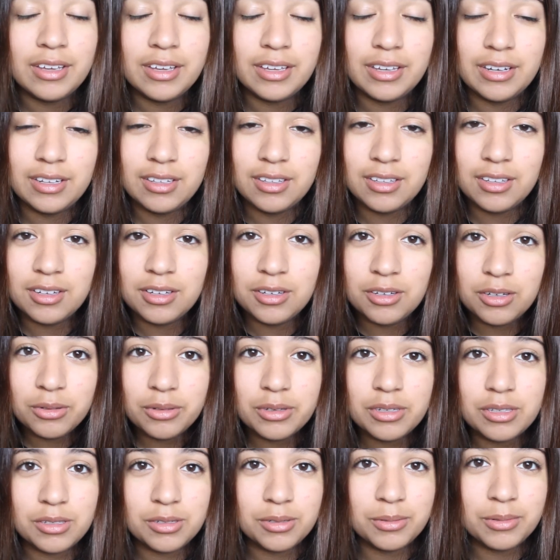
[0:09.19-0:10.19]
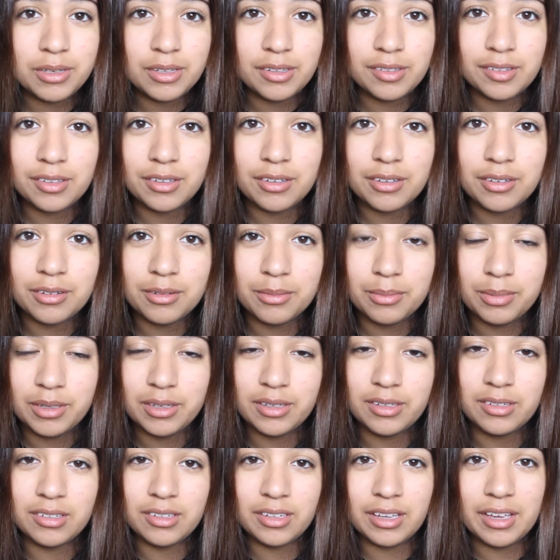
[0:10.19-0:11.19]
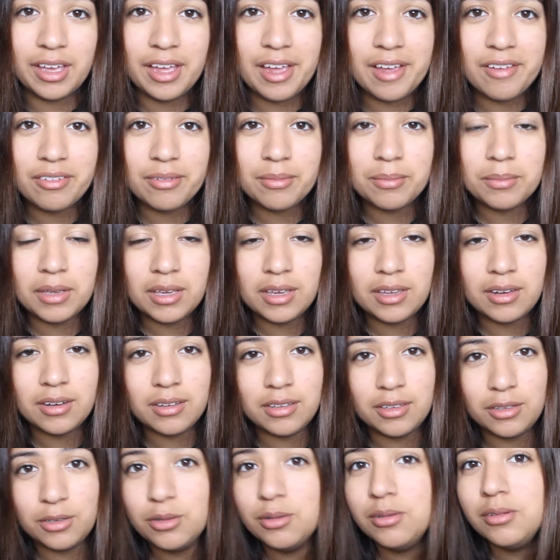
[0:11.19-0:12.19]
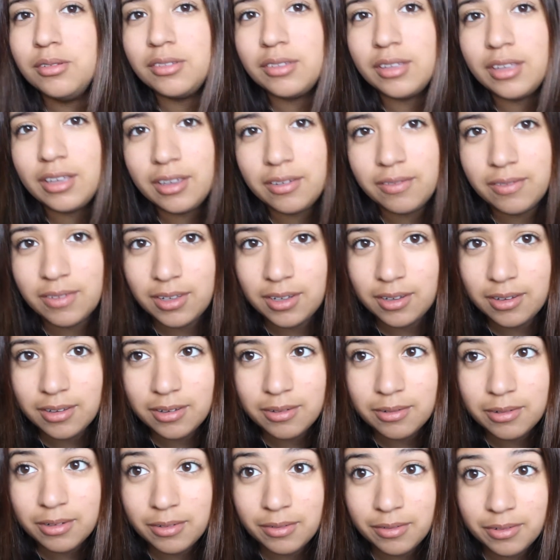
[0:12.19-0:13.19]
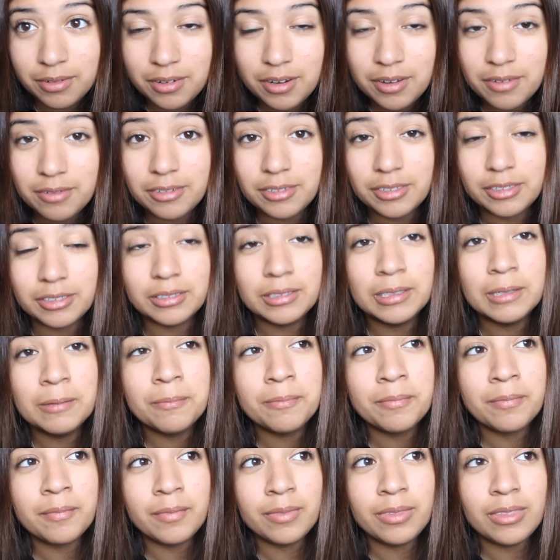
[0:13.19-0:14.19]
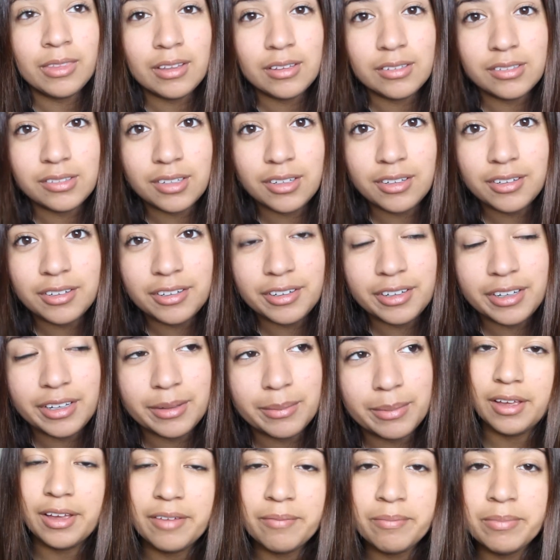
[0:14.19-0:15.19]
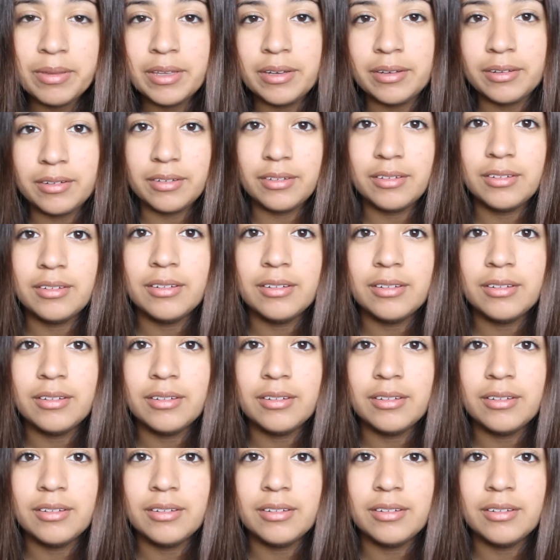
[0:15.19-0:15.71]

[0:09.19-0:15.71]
and I didn't do it 2 weeks ago because I haven't made a Tuesday video in forever. Sorry, I've been